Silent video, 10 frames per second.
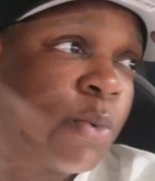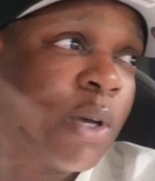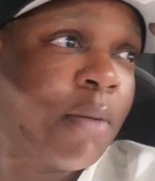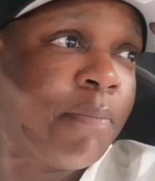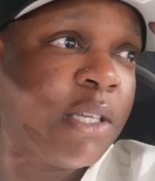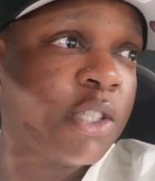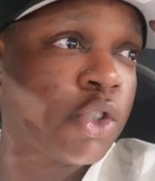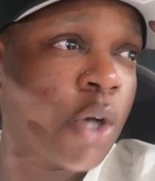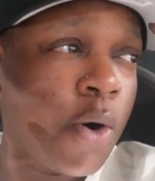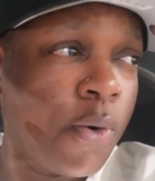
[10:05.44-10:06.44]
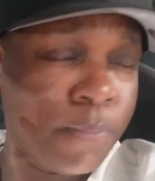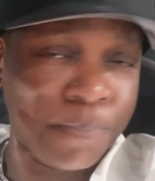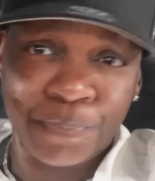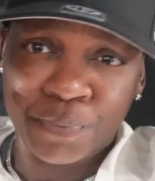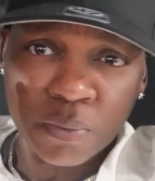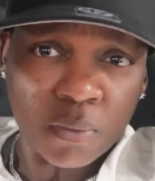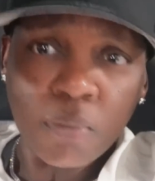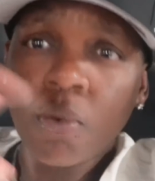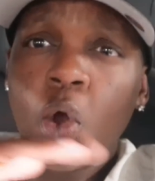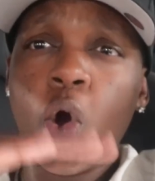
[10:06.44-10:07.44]
we could be so
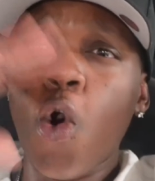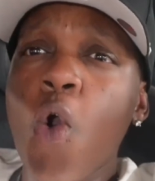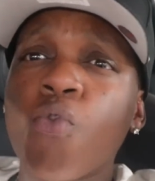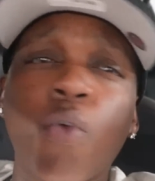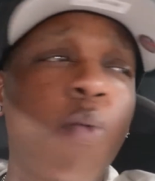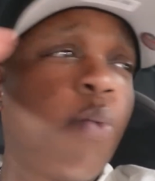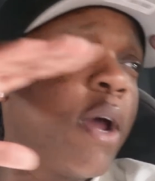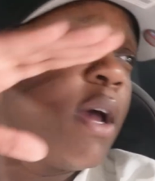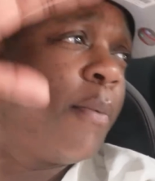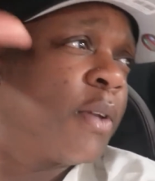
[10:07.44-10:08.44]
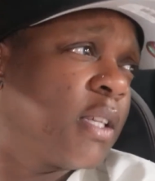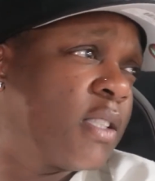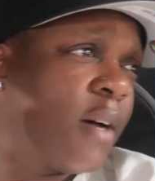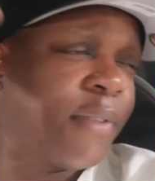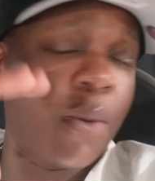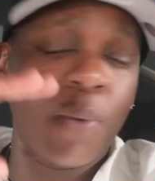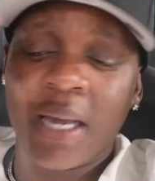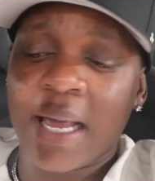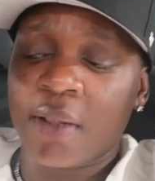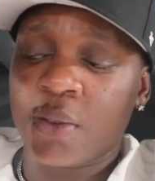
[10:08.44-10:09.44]
overwhelmed with the stuff that we
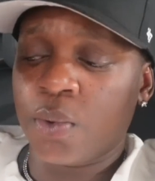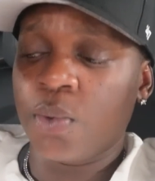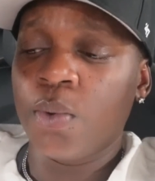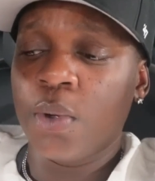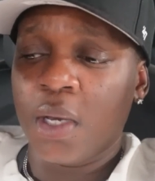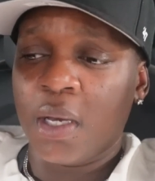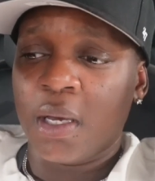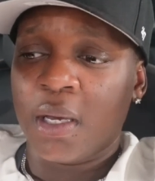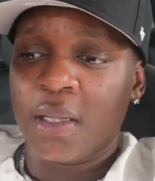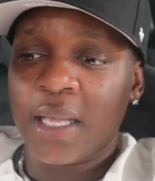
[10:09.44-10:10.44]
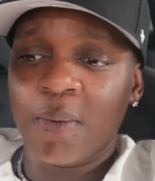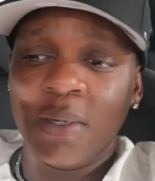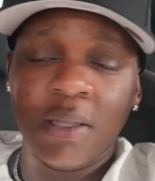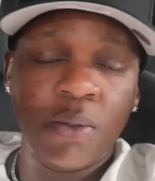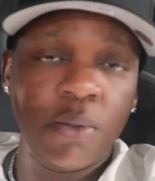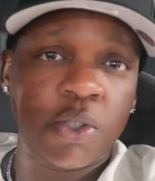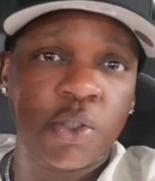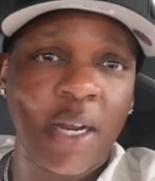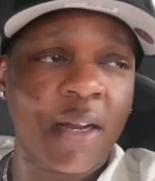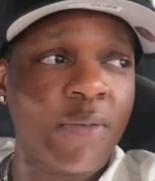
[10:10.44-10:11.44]
got to do that we lose
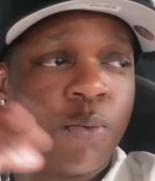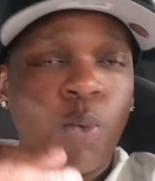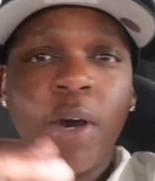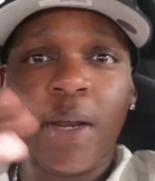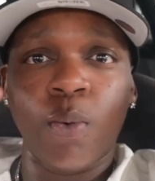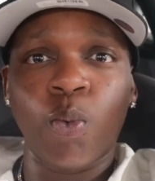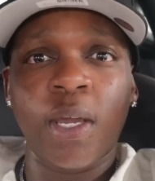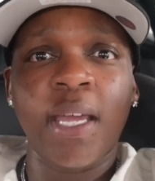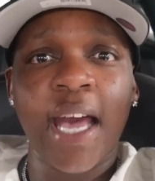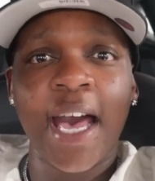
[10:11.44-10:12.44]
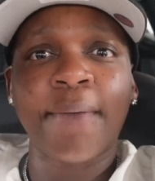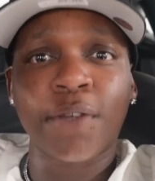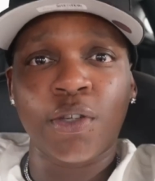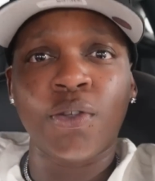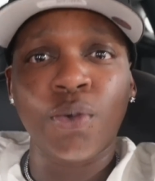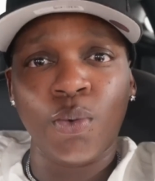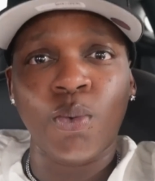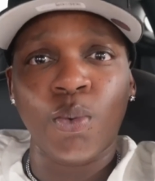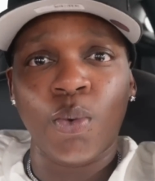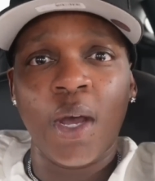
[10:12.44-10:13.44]
track of what we have to
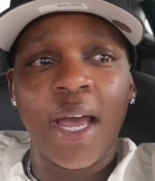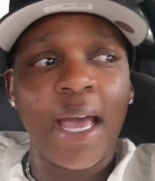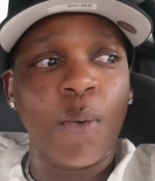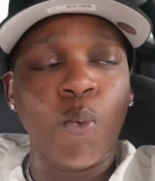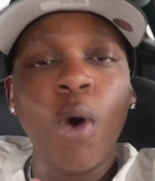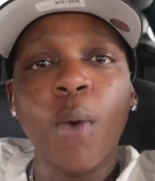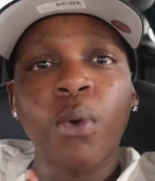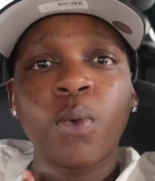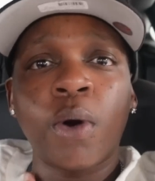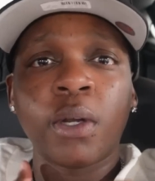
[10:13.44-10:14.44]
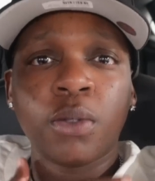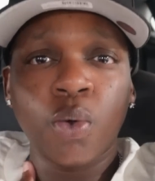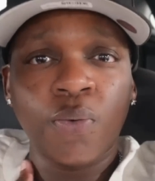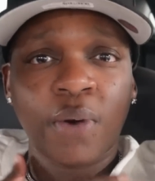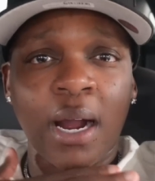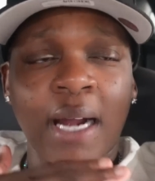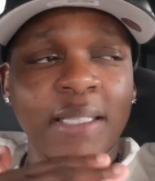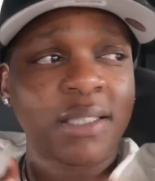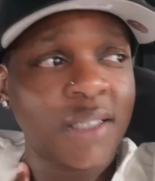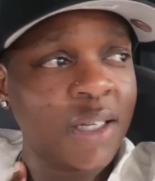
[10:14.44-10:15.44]
do and what we want to do for
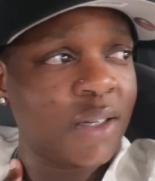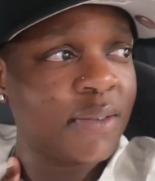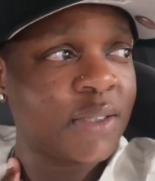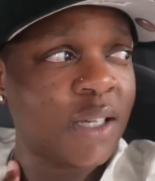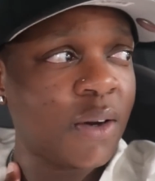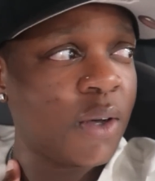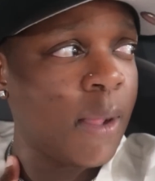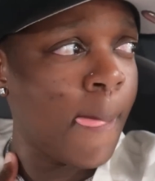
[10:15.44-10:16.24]
ourselves. So